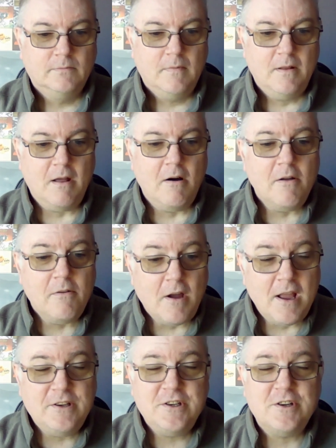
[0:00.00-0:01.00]
Now,
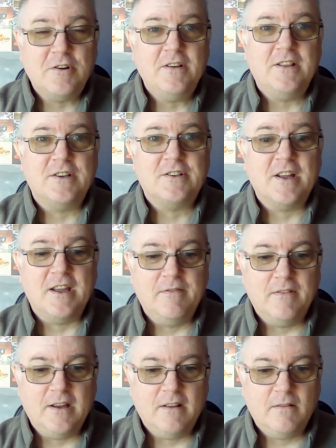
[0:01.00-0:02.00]
I enjoy this
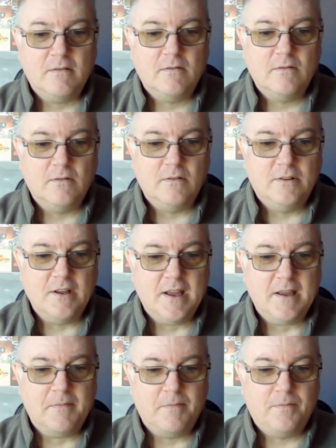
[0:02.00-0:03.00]
DVD.